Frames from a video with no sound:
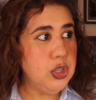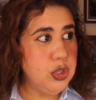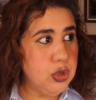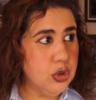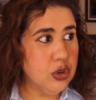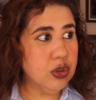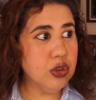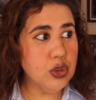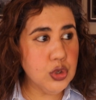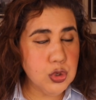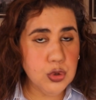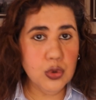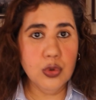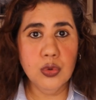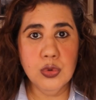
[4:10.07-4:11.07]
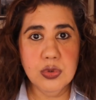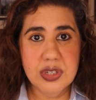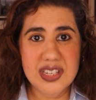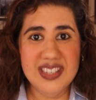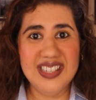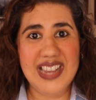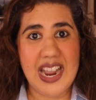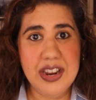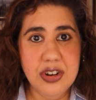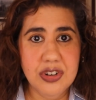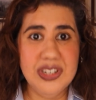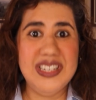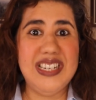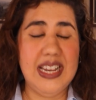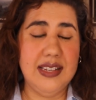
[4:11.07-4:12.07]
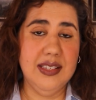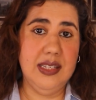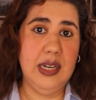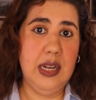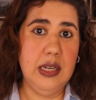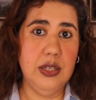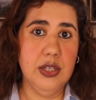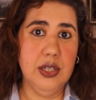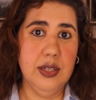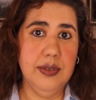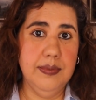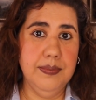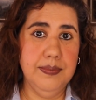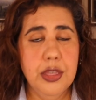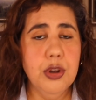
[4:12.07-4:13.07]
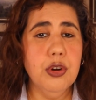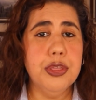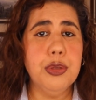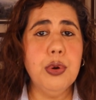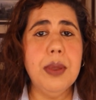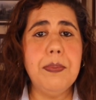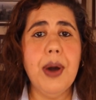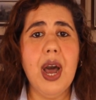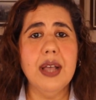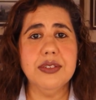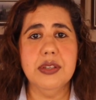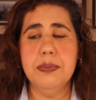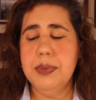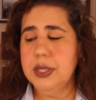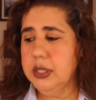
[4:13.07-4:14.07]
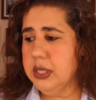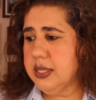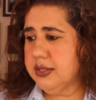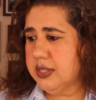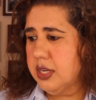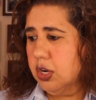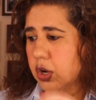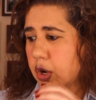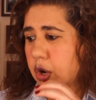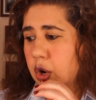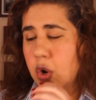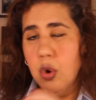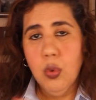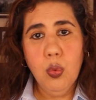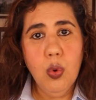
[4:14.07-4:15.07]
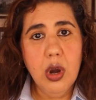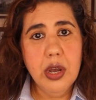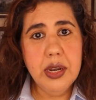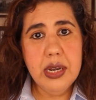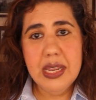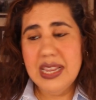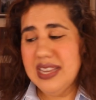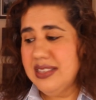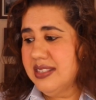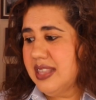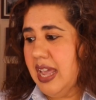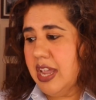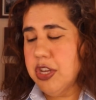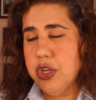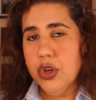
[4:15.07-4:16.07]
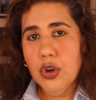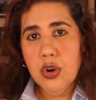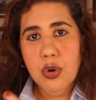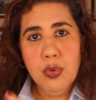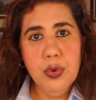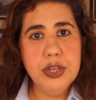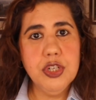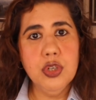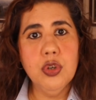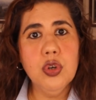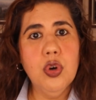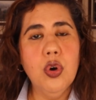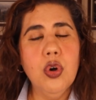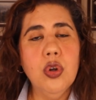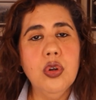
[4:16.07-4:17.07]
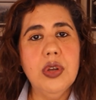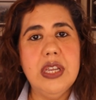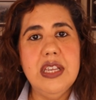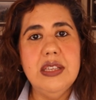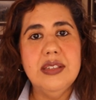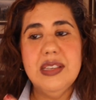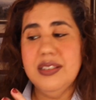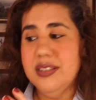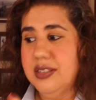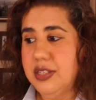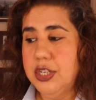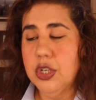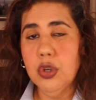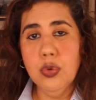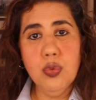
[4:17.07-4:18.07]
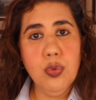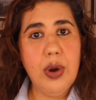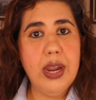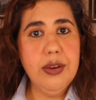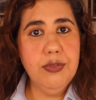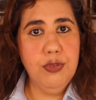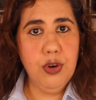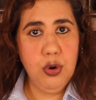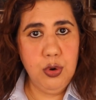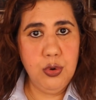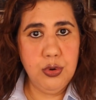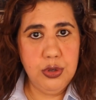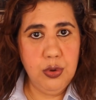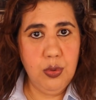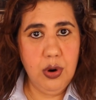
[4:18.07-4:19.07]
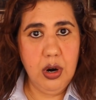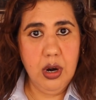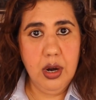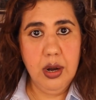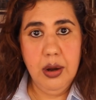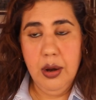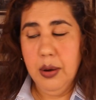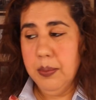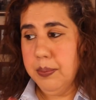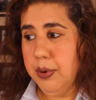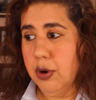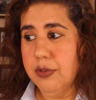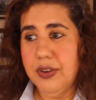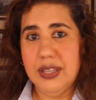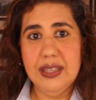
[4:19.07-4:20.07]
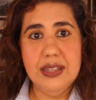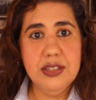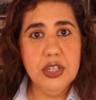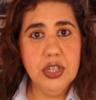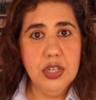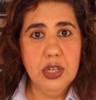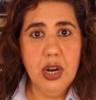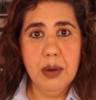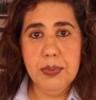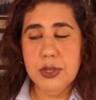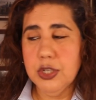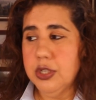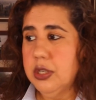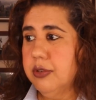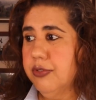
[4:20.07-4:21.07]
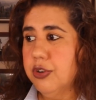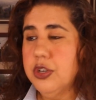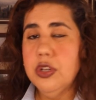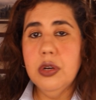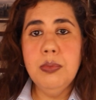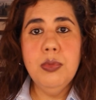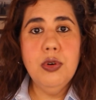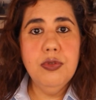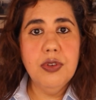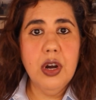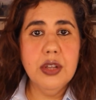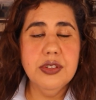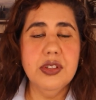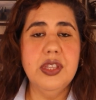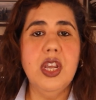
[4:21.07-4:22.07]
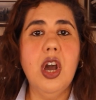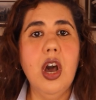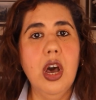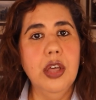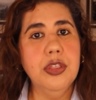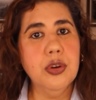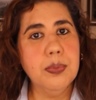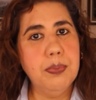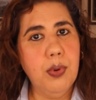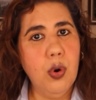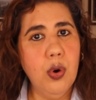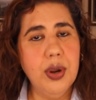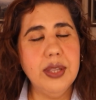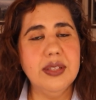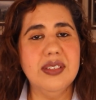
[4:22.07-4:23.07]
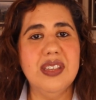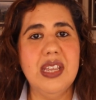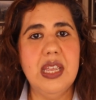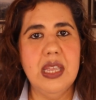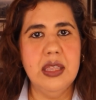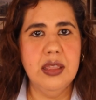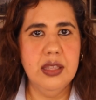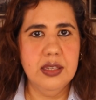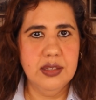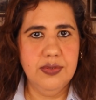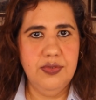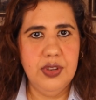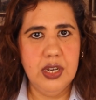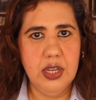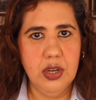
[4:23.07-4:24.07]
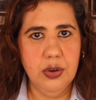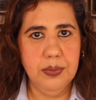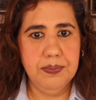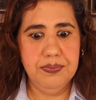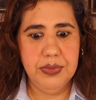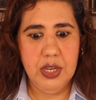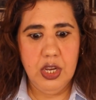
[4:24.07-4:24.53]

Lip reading: your true desired destination. There are 3 possibilities here. One is that your original goal is still right for who you are. Perfect, that's a good opportunity for you to move on to the other points in this video.